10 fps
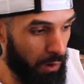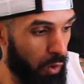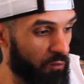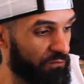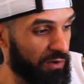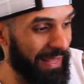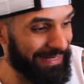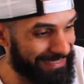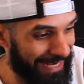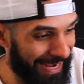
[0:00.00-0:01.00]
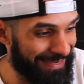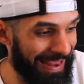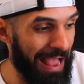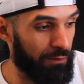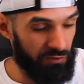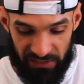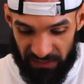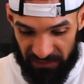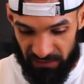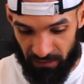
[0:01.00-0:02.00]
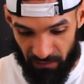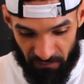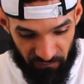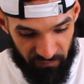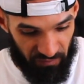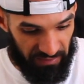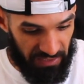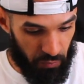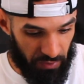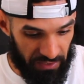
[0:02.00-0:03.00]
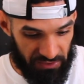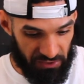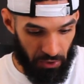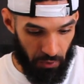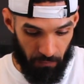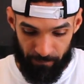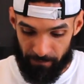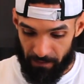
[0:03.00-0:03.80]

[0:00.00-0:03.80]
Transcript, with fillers: over like ten ounces of liquid. So